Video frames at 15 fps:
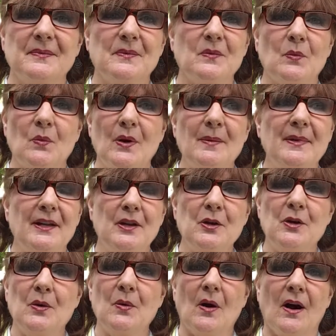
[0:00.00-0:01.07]
women
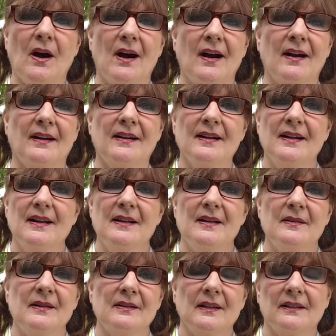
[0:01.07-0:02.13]
who are
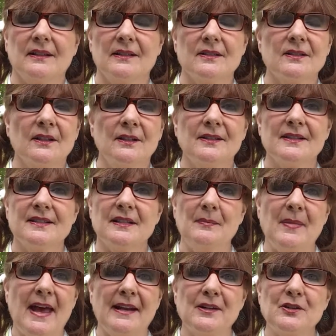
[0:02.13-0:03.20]
consultants and
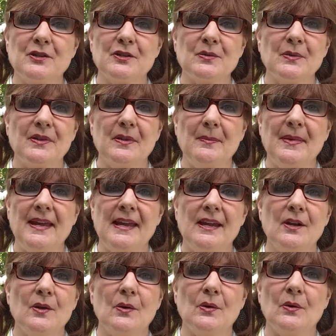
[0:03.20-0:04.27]
managers with me
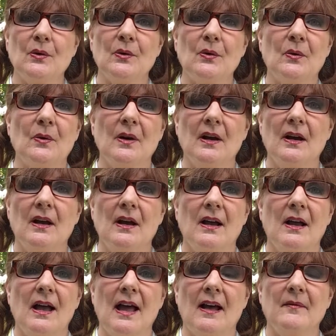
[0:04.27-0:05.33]
who
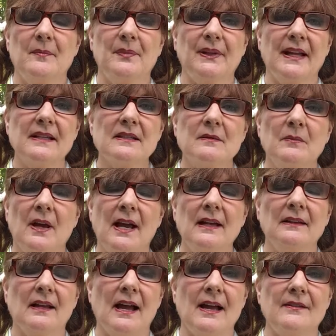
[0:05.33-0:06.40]
have blessed my
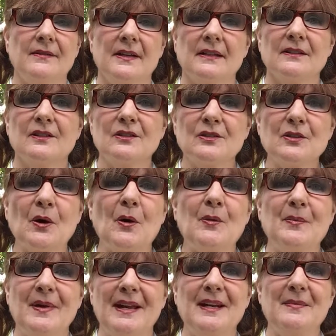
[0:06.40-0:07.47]
life in so
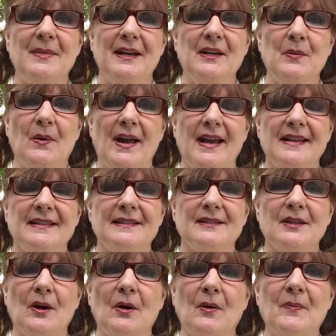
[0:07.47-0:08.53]
many, many ways.
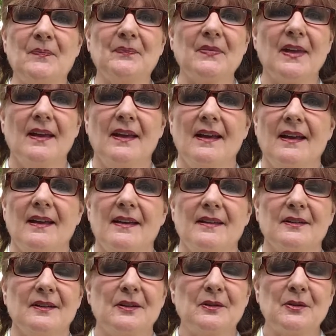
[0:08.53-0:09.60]
So
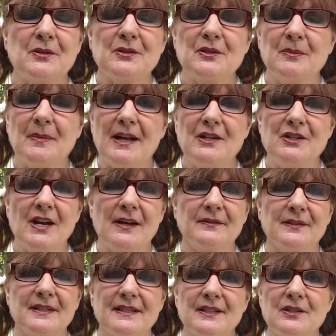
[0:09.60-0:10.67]
kudos to my Jafra
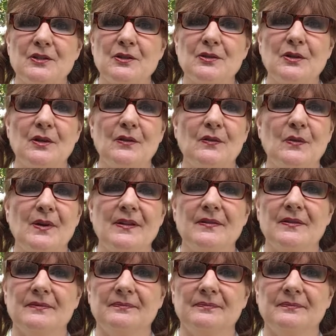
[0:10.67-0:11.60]
sisters who we've